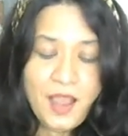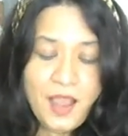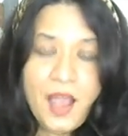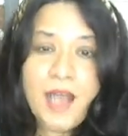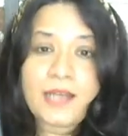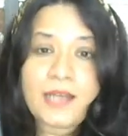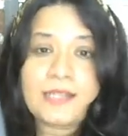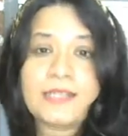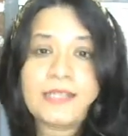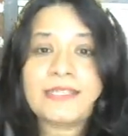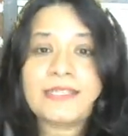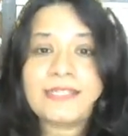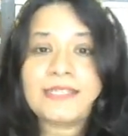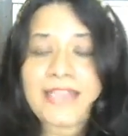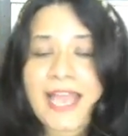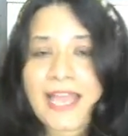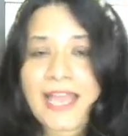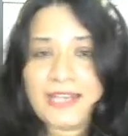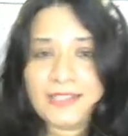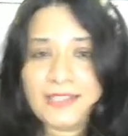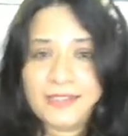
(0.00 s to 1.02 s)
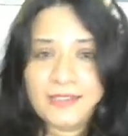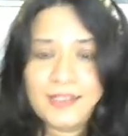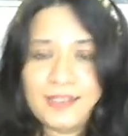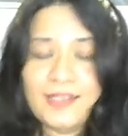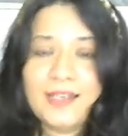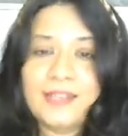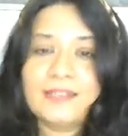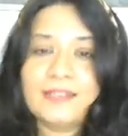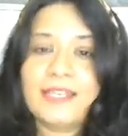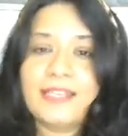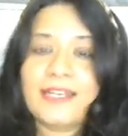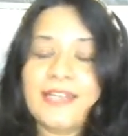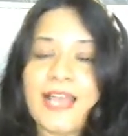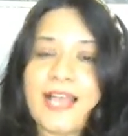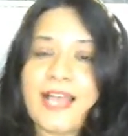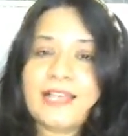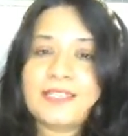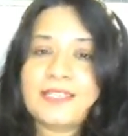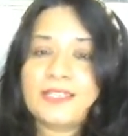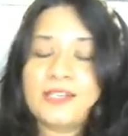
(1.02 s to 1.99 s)
Understand that
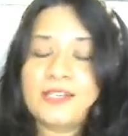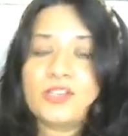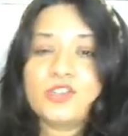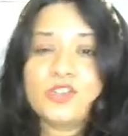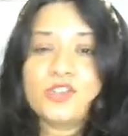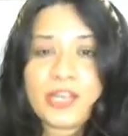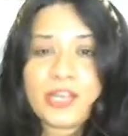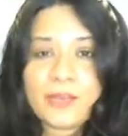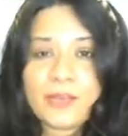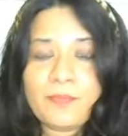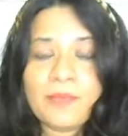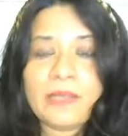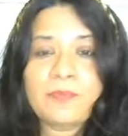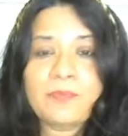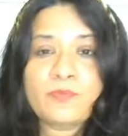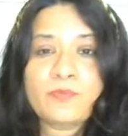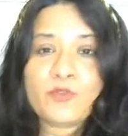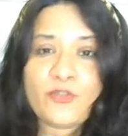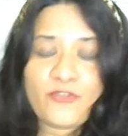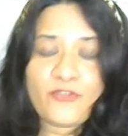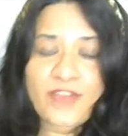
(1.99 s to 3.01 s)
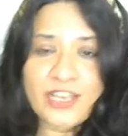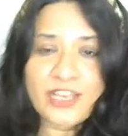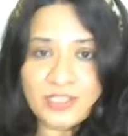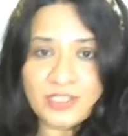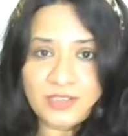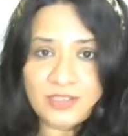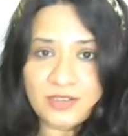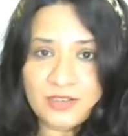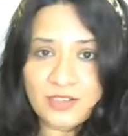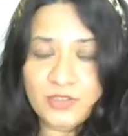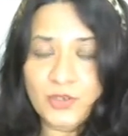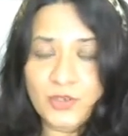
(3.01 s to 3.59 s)
as a draping professional,